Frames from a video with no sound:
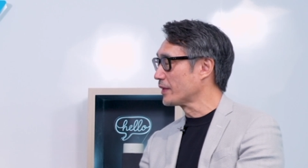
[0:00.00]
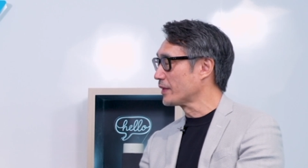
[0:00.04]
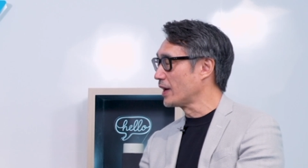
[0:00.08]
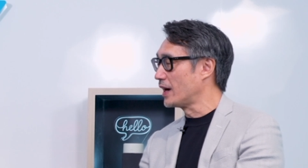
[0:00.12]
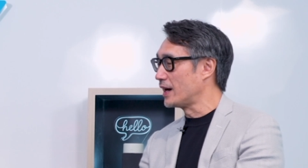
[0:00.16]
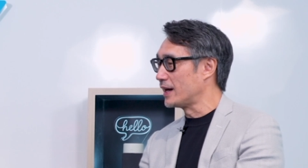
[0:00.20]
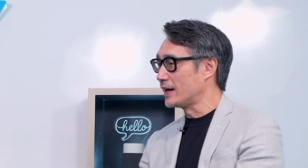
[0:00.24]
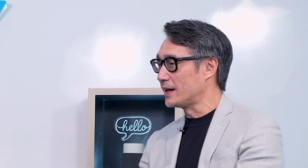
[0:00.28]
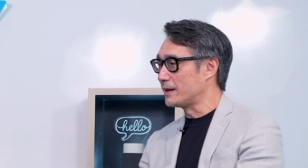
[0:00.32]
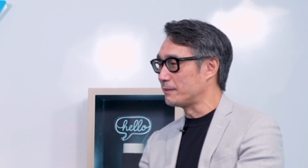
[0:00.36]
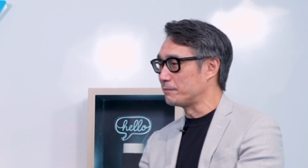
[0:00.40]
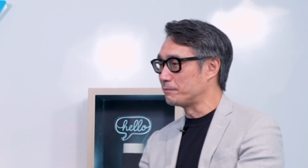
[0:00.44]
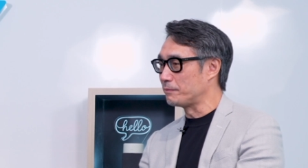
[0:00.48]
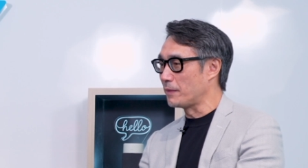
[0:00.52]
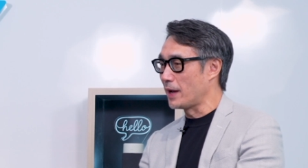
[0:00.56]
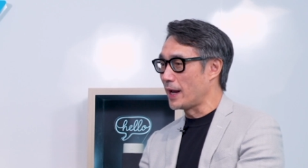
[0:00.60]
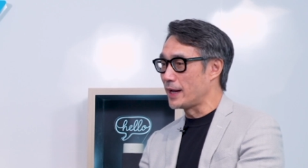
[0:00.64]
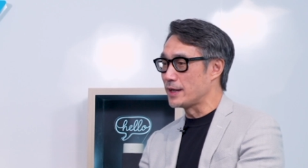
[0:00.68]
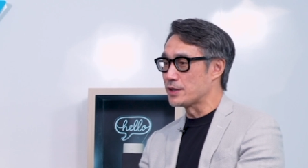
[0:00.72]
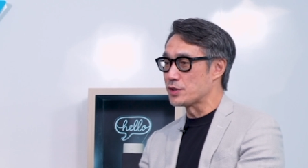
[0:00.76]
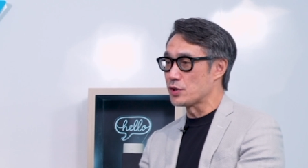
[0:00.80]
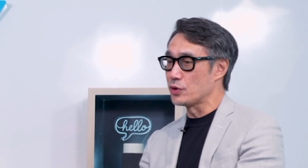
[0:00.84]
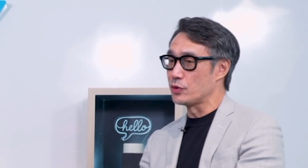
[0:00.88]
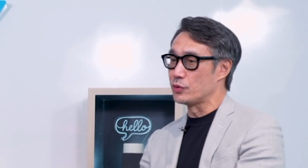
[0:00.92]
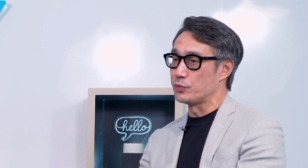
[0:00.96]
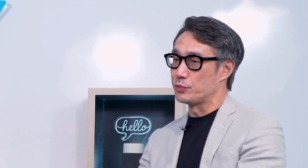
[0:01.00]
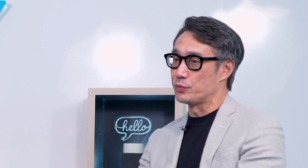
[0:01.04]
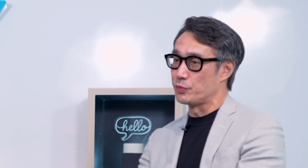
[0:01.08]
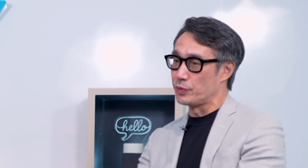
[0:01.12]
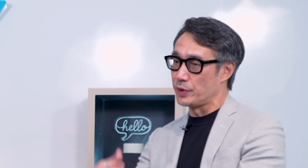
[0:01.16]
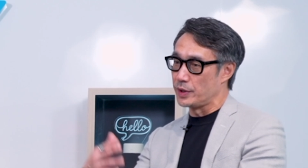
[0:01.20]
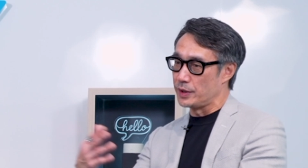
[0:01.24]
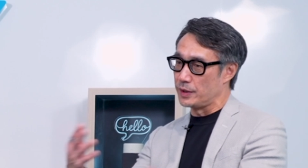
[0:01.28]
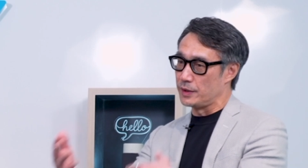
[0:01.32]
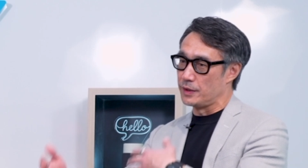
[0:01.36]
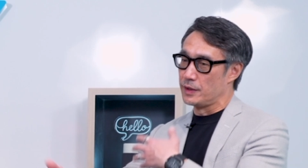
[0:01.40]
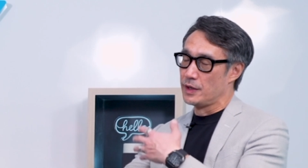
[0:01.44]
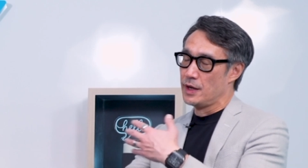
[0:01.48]
Um, and so
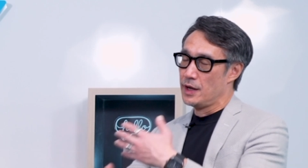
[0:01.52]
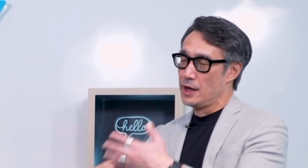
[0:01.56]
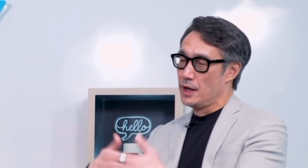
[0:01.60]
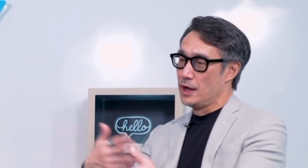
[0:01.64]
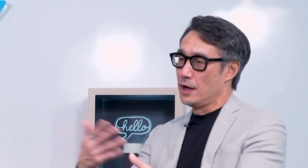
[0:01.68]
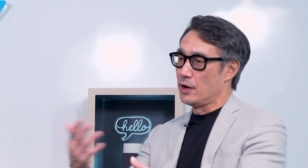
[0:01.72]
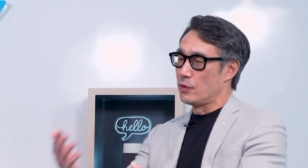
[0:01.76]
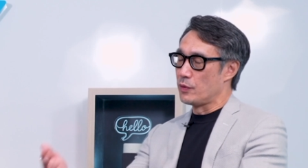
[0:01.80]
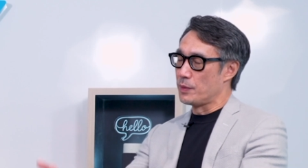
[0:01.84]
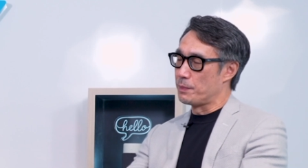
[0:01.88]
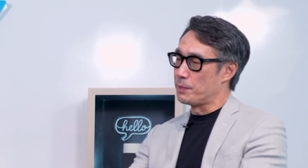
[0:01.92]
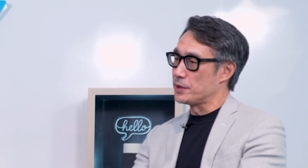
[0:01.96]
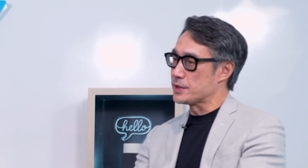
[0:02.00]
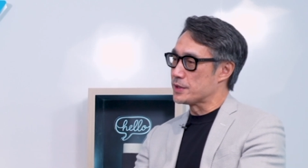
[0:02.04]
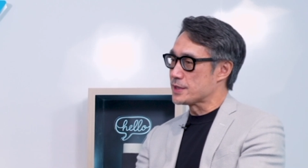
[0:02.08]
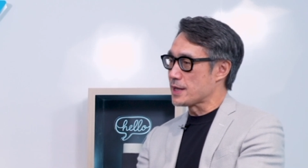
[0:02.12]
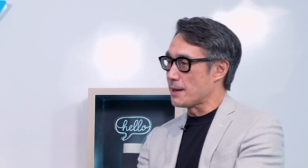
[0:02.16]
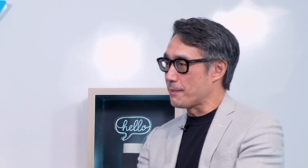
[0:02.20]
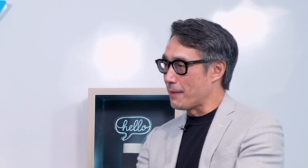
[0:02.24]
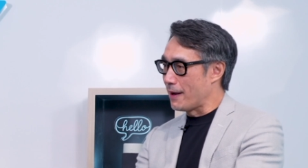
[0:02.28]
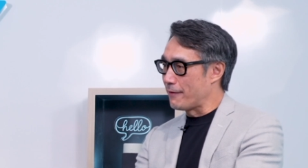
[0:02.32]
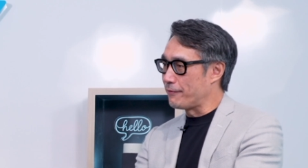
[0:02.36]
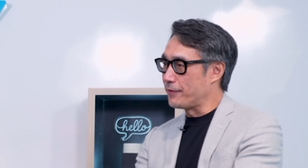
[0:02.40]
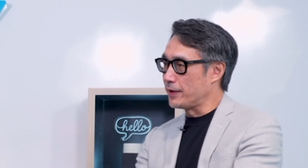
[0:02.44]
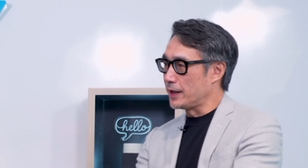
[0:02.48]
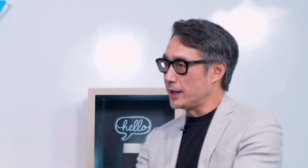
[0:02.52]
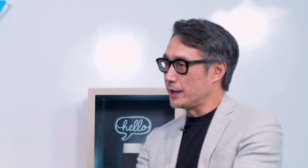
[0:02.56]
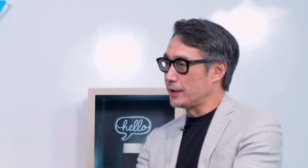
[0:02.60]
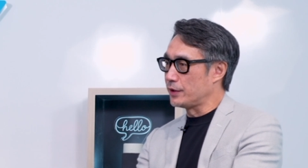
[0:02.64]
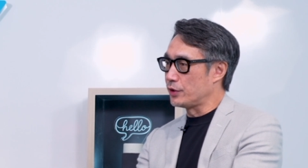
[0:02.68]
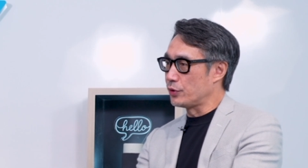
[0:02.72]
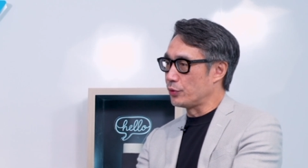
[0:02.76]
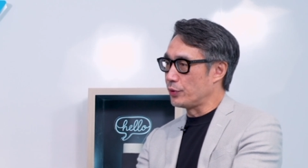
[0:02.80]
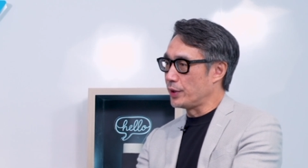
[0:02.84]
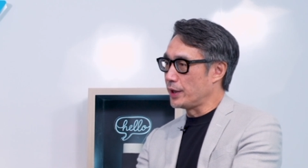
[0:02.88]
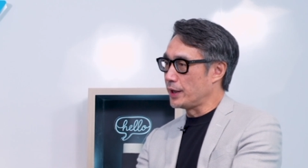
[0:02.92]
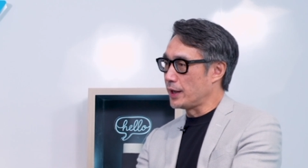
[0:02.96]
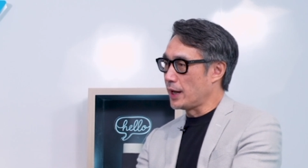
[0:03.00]
we, we put some effort
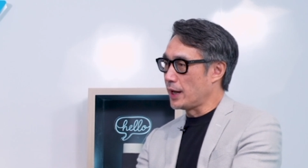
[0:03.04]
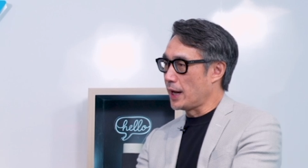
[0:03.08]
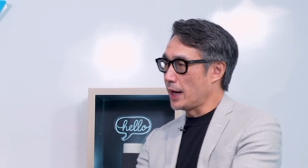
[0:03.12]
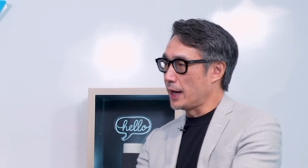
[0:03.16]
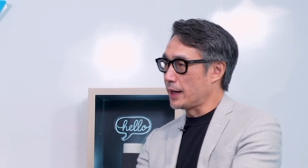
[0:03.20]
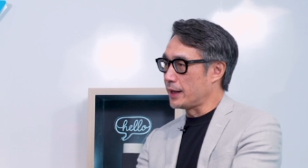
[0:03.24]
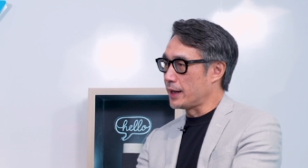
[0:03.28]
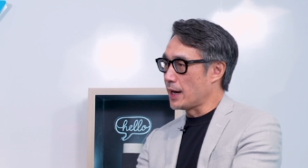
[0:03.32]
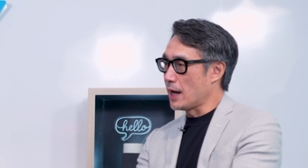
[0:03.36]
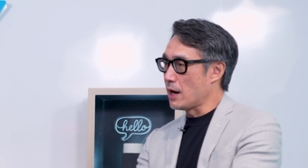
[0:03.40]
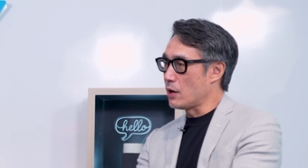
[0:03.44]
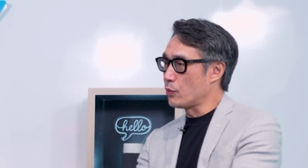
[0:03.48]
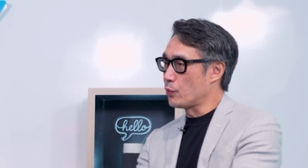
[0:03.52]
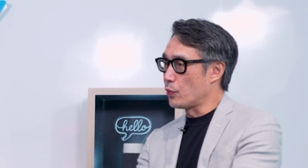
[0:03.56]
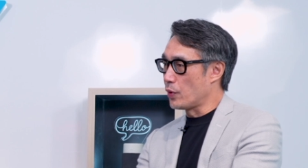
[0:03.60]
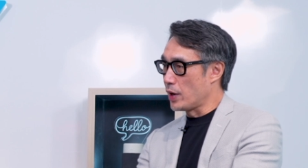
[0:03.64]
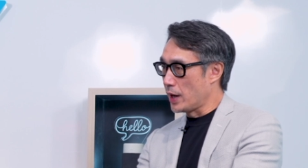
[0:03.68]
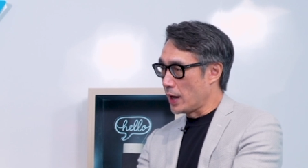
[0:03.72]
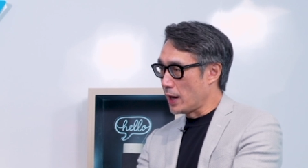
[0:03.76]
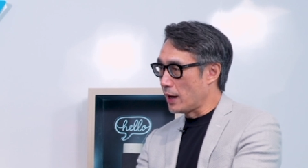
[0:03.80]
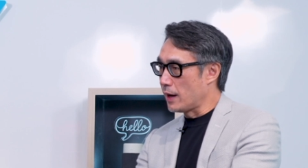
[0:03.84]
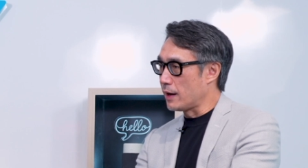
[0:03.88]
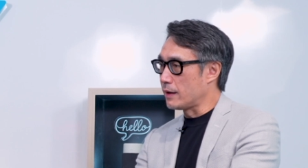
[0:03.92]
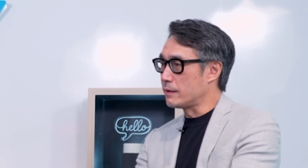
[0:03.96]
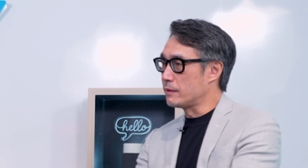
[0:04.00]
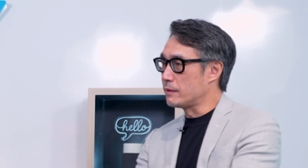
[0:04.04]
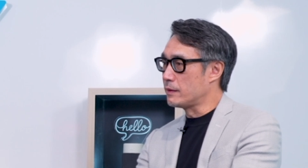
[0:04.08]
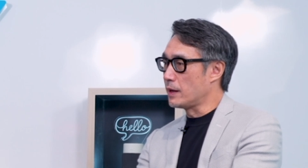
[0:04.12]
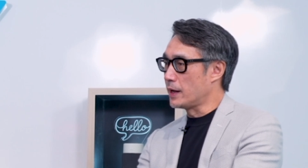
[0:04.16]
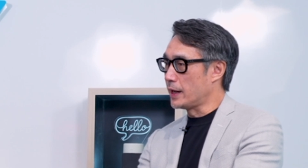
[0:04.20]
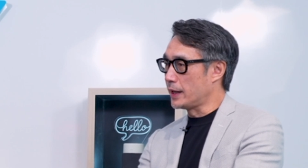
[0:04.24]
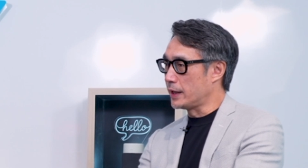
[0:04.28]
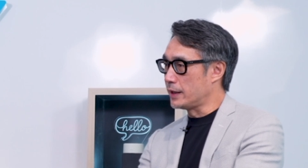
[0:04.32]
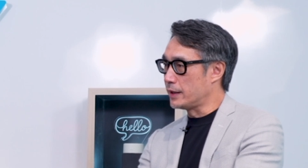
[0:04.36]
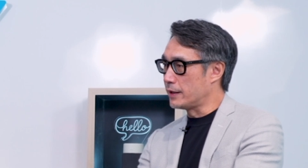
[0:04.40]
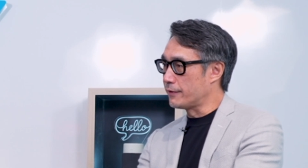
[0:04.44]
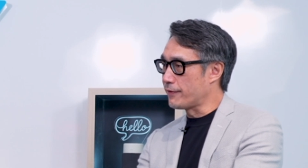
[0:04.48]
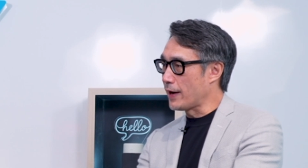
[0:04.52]
into it, and now we are
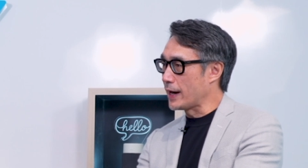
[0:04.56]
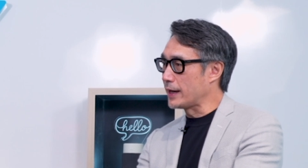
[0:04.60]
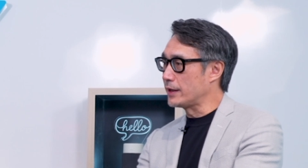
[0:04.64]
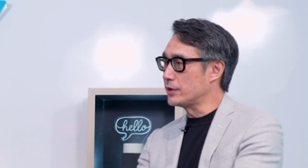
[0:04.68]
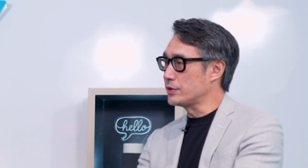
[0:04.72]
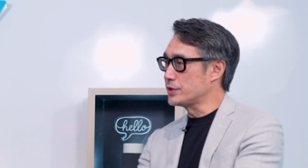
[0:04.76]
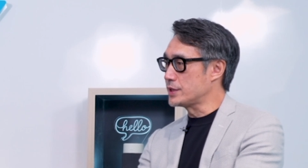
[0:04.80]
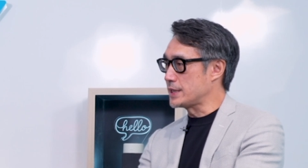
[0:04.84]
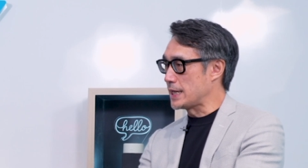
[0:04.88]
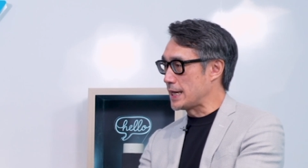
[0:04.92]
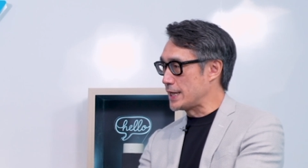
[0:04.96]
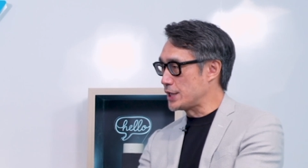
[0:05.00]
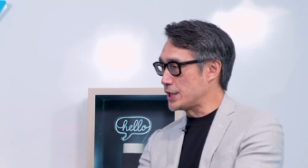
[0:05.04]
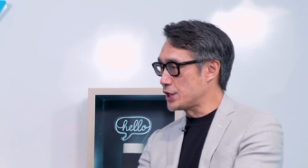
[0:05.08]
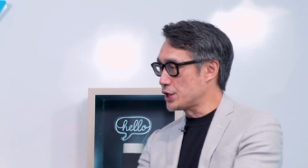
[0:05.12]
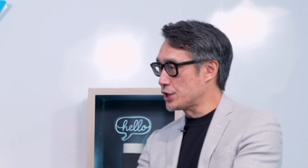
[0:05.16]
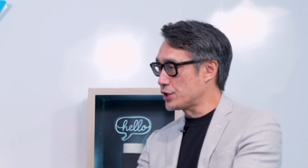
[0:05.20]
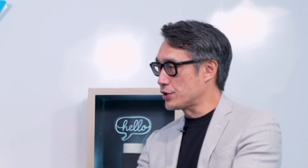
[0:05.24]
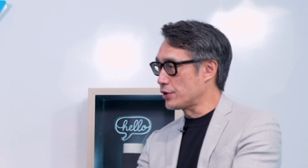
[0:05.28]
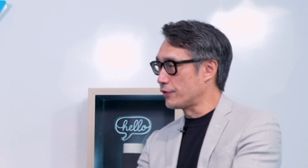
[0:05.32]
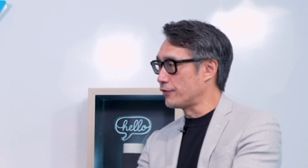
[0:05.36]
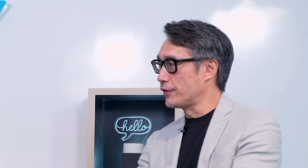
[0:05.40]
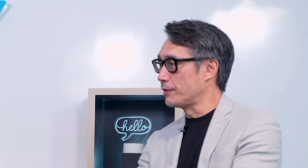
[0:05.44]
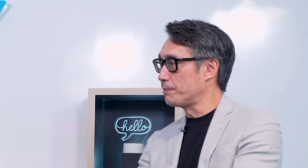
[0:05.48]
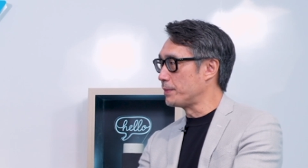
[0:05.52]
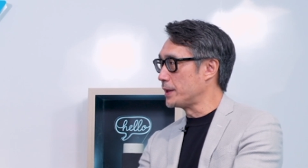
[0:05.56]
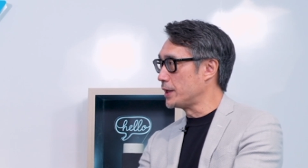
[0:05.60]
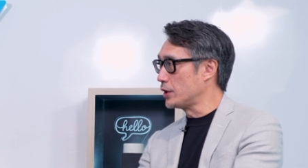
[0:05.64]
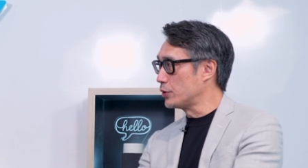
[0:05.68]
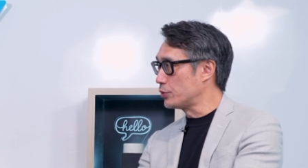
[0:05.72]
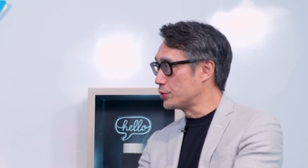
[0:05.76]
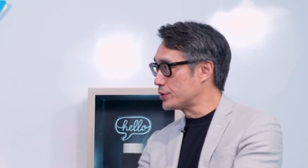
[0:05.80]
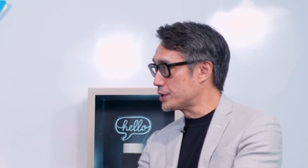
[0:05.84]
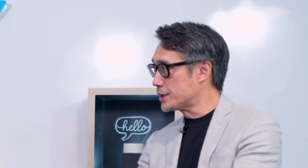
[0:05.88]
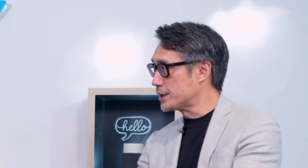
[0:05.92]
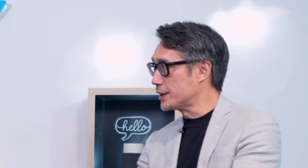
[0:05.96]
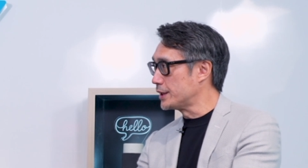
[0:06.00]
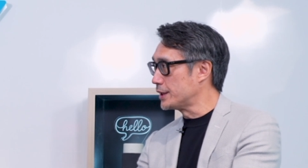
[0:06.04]
in the final stages of a
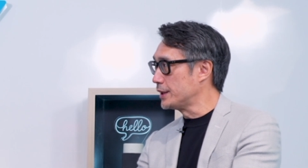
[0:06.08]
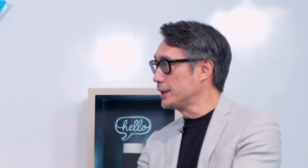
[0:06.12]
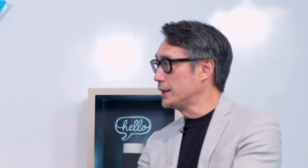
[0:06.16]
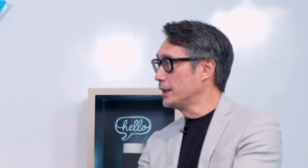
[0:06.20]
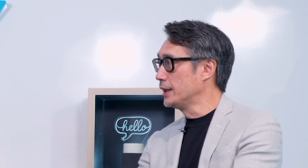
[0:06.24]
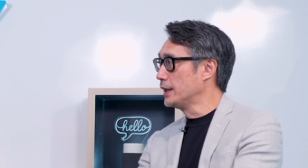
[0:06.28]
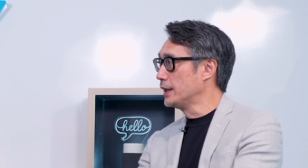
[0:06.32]
POC.